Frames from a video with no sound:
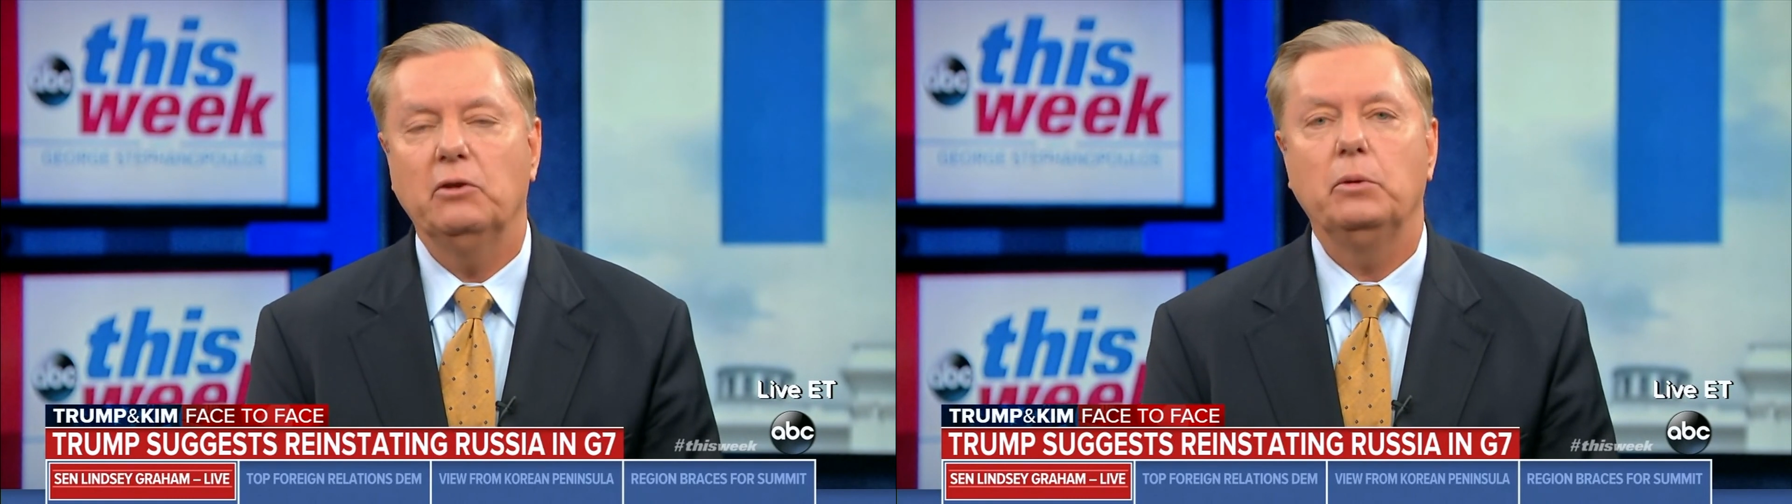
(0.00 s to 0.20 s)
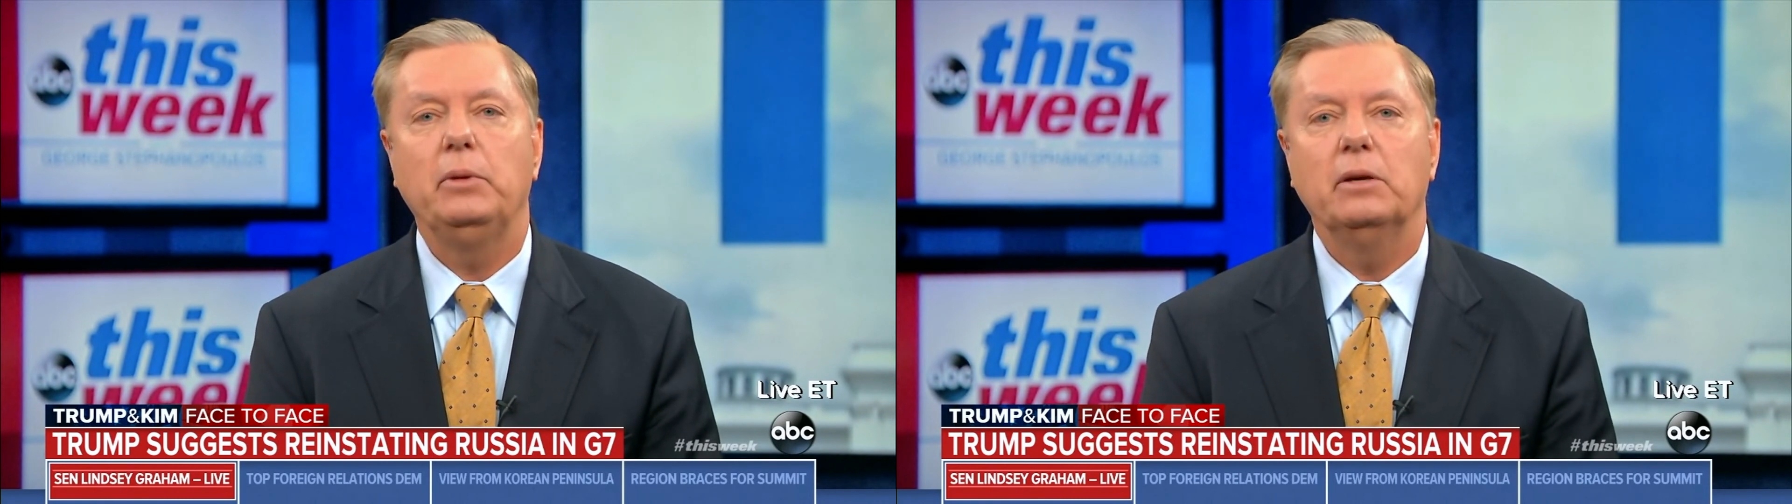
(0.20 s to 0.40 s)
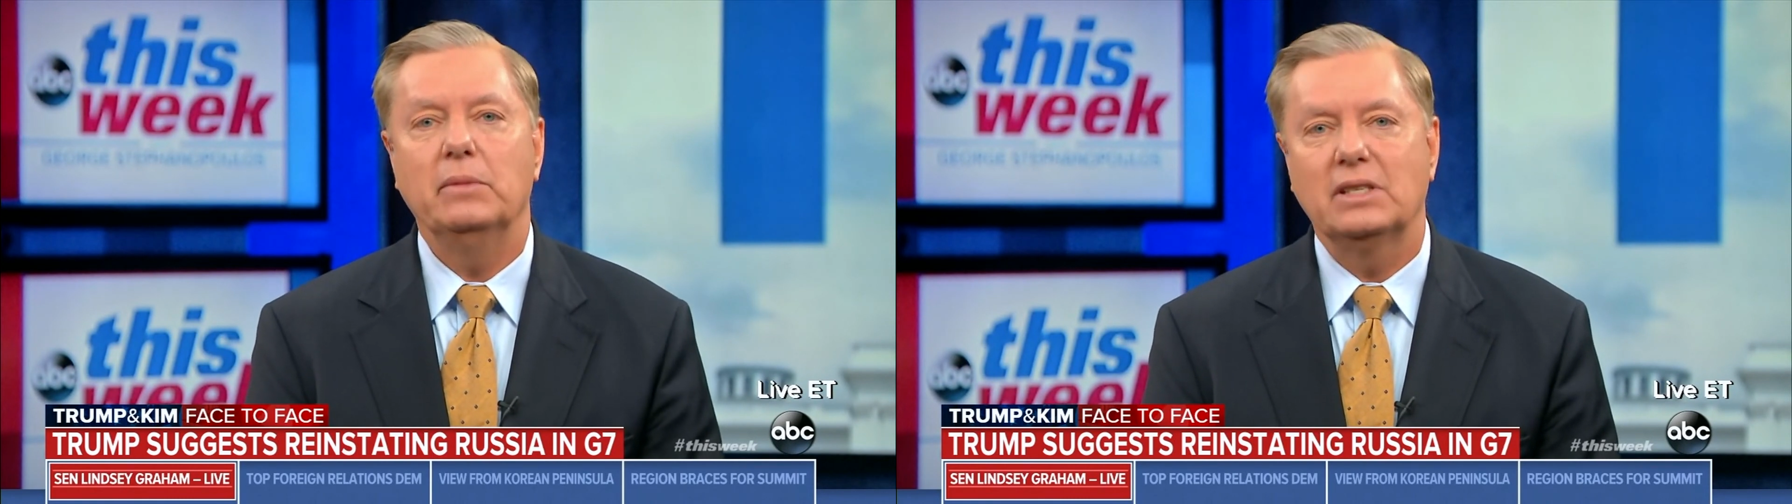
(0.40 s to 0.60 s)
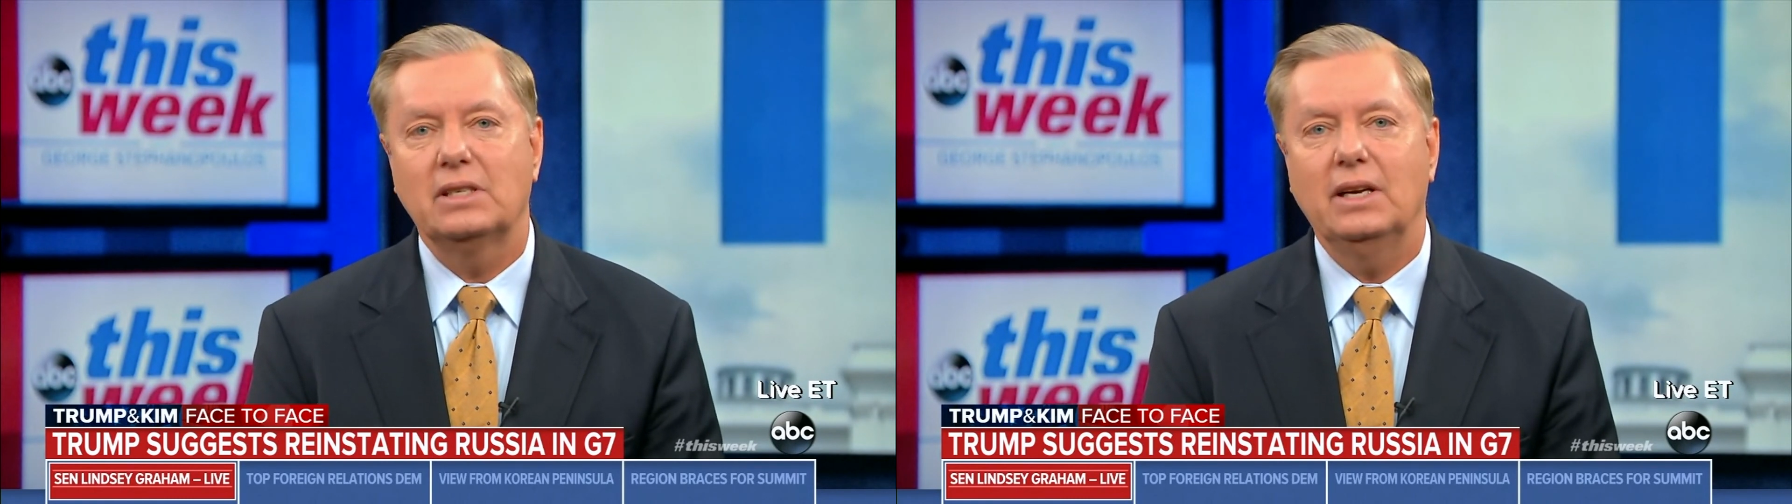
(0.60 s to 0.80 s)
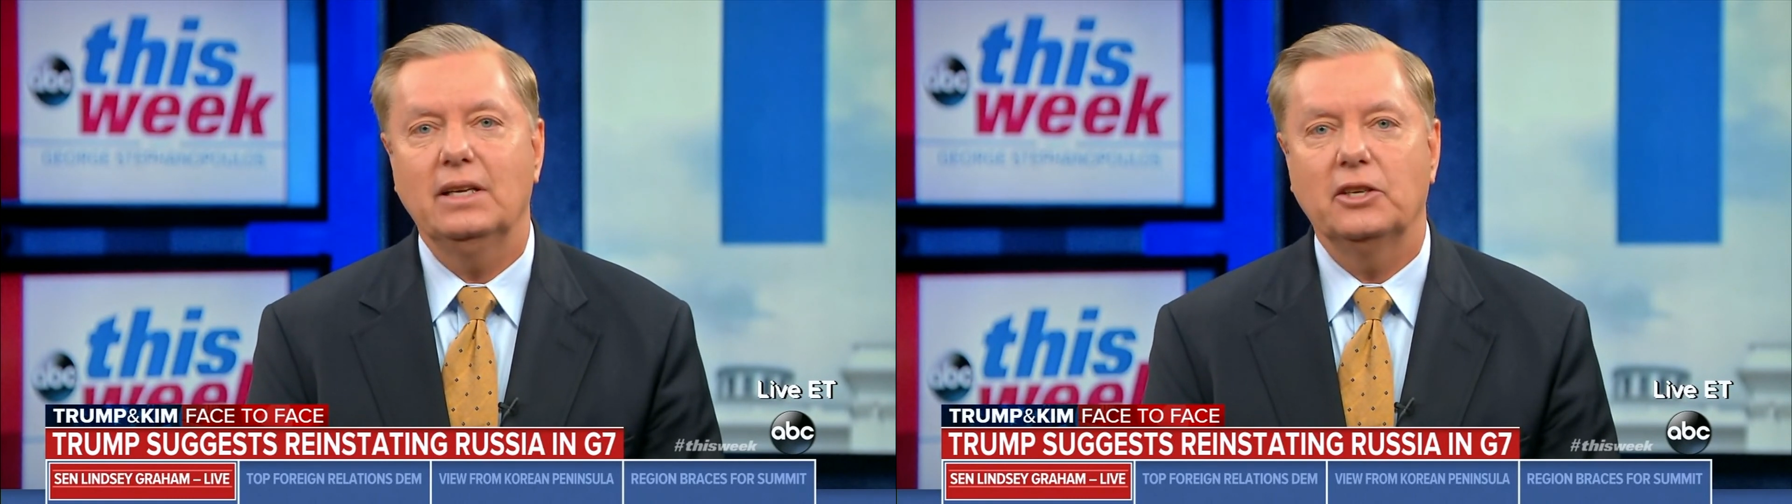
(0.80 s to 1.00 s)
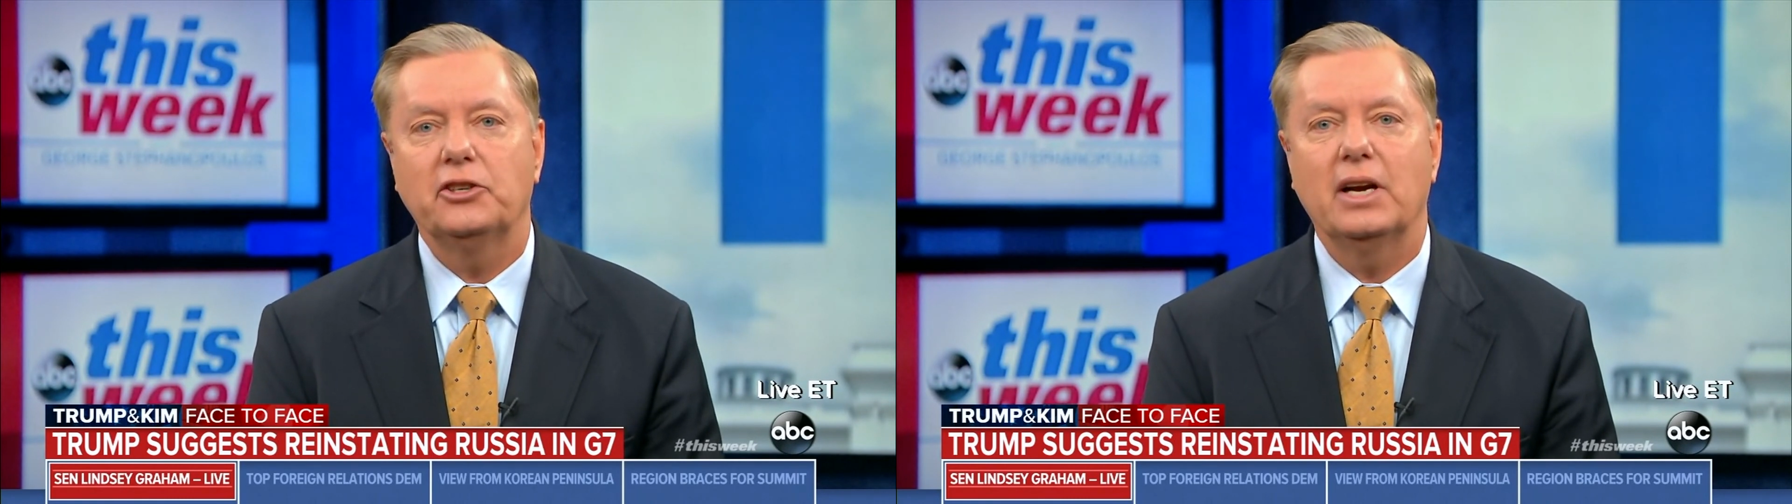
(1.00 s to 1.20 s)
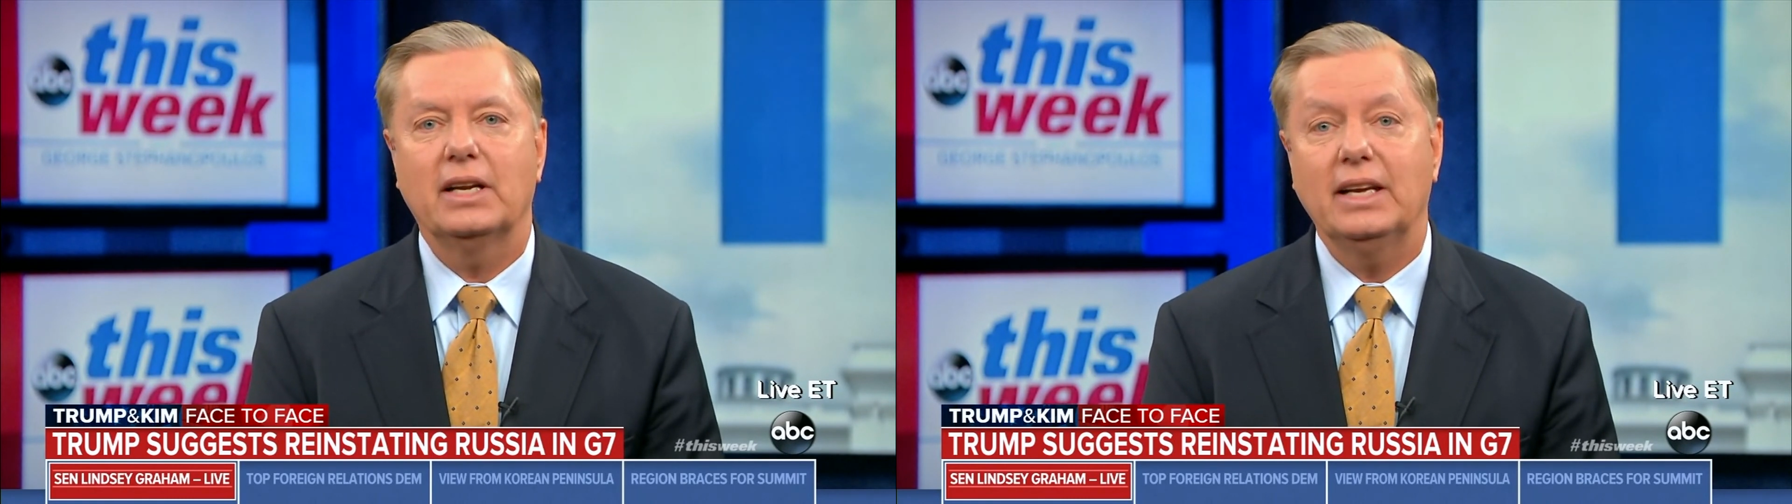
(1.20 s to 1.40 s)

It would be a mistake to try to